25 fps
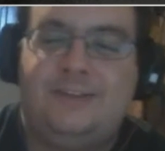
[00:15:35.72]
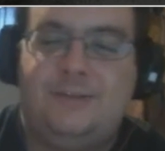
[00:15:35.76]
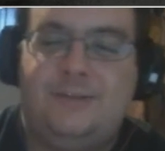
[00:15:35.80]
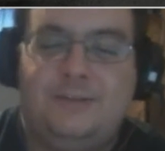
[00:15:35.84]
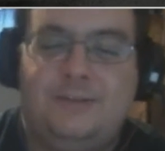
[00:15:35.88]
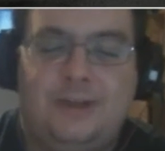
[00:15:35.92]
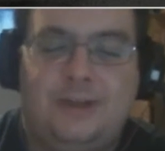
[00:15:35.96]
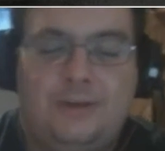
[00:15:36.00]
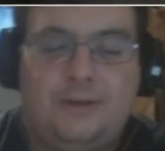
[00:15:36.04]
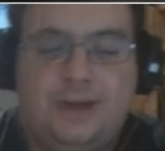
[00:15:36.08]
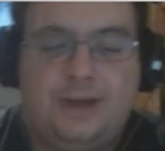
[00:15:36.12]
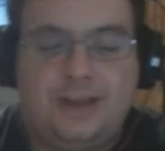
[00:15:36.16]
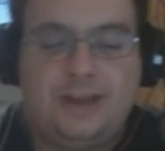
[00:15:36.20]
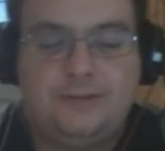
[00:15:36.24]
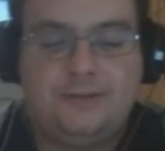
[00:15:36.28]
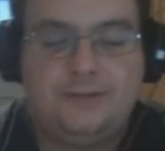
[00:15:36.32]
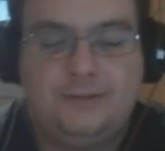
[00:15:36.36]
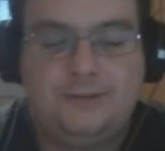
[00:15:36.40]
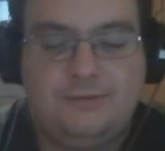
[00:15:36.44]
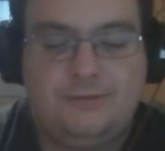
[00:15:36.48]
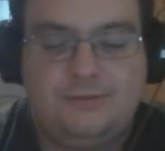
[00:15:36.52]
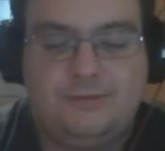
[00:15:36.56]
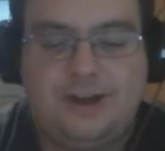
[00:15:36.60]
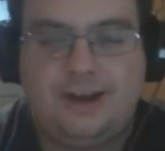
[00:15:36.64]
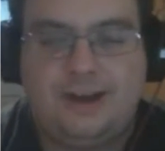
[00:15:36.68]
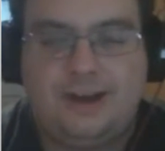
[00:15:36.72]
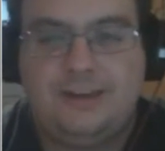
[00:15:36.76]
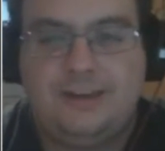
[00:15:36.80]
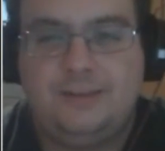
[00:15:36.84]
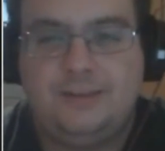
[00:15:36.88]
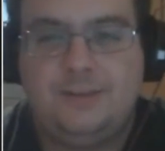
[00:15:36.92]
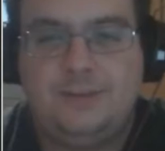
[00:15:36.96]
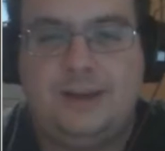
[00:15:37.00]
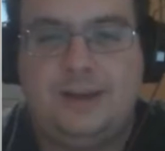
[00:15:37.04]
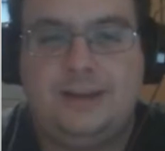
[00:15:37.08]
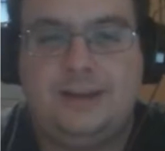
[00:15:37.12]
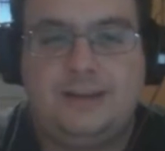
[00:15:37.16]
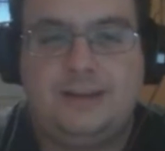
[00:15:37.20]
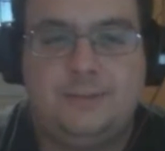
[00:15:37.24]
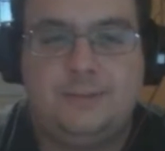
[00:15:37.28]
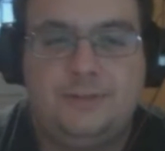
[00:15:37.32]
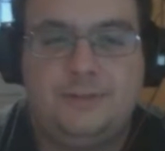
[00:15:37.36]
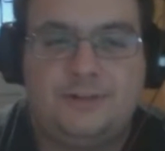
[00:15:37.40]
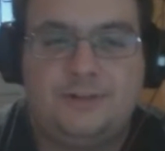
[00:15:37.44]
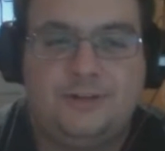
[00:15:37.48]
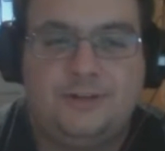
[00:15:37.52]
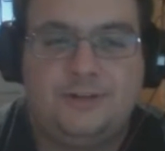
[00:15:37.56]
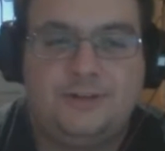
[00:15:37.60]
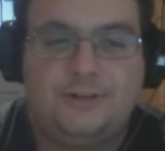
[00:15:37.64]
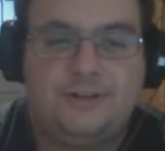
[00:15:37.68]
That's you. Now I have to
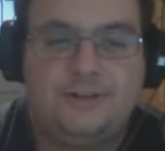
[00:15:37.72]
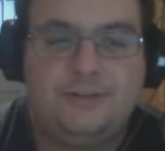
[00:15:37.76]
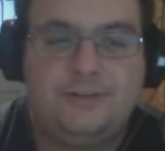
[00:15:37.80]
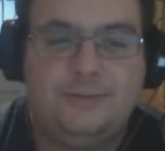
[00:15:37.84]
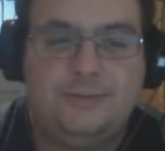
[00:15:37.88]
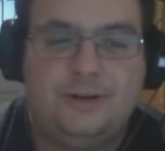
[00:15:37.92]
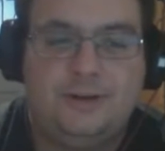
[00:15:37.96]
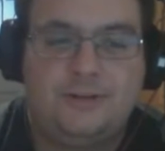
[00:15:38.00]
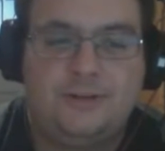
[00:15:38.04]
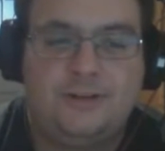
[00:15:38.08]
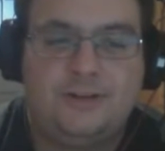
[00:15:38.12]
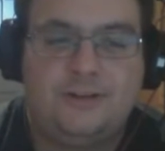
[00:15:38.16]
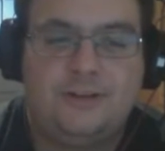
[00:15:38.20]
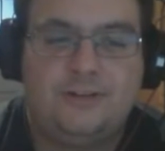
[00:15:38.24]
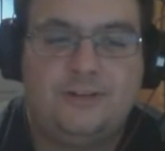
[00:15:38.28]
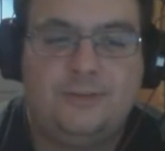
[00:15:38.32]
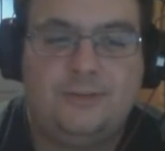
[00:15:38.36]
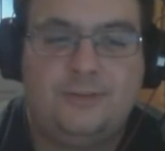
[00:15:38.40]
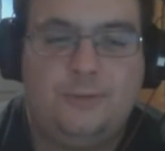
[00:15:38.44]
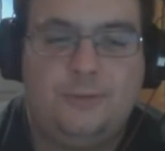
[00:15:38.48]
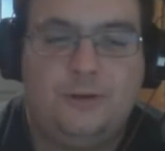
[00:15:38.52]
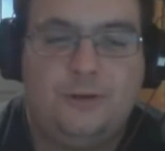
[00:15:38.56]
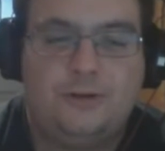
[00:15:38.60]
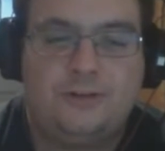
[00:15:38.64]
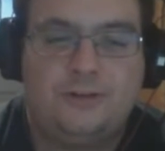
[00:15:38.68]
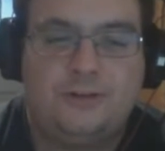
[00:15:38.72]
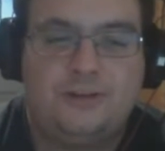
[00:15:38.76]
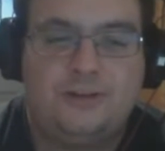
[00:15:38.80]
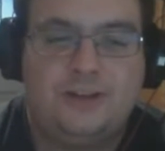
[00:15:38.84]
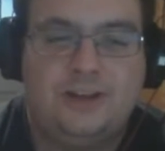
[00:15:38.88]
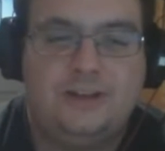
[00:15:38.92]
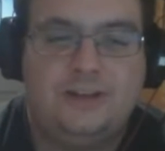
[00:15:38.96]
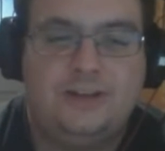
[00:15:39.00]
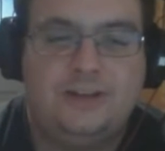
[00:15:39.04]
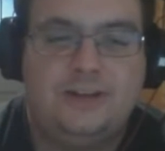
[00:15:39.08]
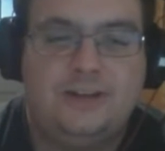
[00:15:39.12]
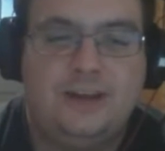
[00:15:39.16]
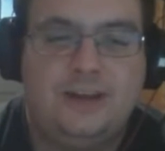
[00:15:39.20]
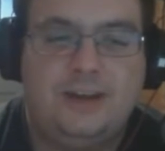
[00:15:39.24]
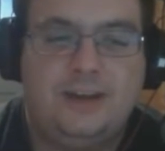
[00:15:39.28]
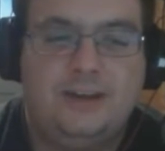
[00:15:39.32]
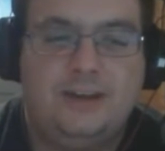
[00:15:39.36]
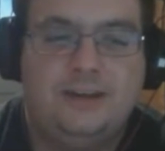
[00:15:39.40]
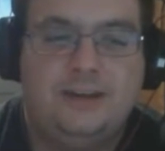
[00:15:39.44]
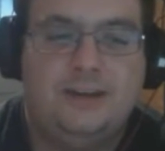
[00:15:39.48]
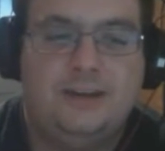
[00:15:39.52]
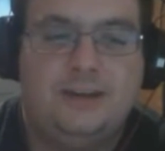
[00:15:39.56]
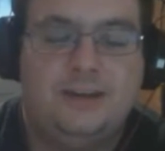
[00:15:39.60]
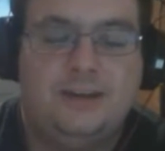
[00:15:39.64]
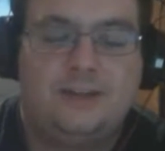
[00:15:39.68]
unbind double shots because it doesn't work on Skeleton
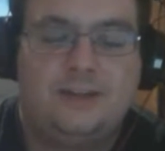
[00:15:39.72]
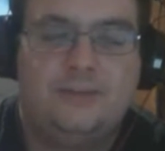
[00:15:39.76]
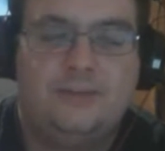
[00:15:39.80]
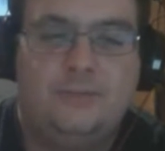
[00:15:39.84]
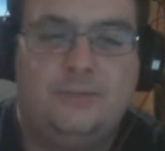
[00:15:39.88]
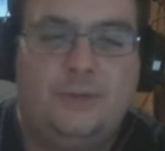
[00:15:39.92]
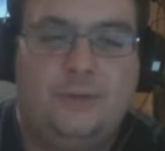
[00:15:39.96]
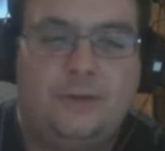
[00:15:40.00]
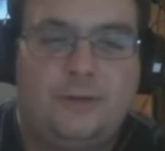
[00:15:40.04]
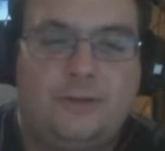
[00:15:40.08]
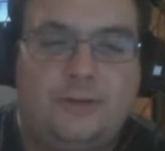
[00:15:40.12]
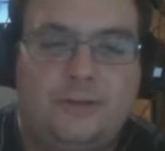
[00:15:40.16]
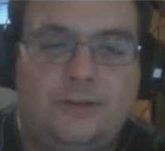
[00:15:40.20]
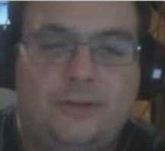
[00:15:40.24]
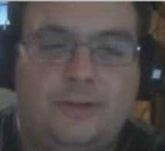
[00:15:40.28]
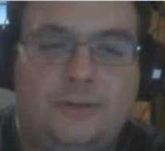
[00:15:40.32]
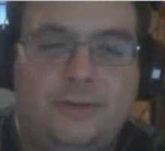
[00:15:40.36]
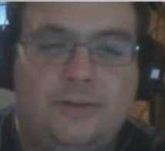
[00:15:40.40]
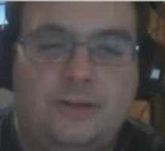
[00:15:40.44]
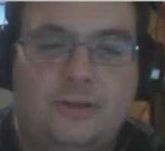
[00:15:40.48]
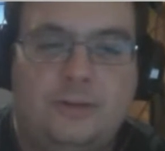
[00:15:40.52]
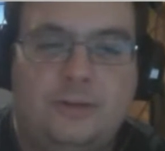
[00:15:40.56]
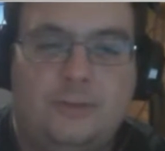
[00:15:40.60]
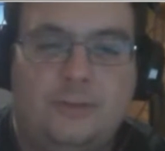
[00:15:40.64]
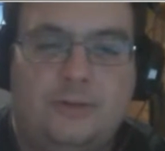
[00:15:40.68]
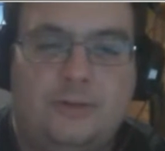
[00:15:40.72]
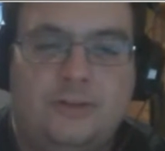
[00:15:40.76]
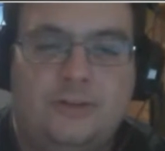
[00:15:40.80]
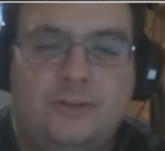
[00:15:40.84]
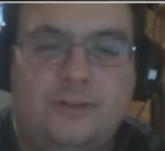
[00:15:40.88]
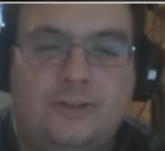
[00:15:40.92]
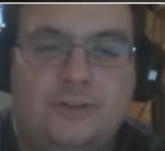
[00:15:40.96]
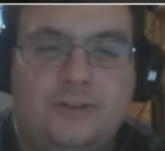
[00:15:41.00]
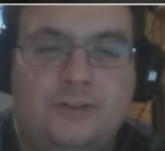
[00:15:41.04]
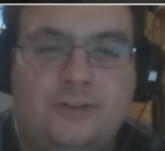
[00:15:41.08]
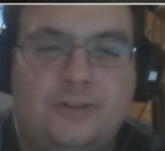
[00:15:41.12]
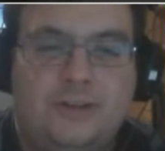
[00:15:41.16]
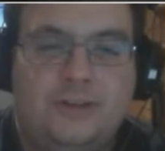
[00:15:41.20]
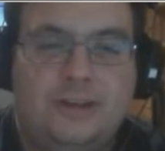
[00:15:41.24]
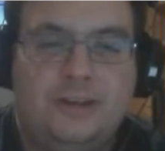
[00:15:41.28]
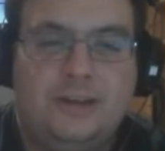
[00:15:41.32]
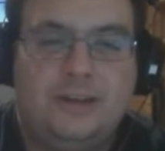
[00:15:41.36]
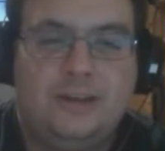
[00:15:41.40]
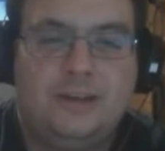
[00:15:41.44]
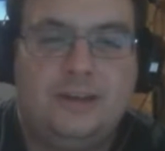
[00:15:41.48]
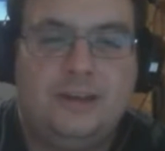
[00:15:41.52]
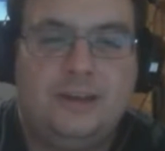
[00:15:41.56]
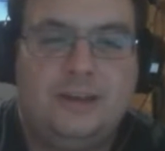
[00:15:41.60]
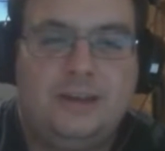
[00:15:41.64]
King. It doesn't work on some other bosses.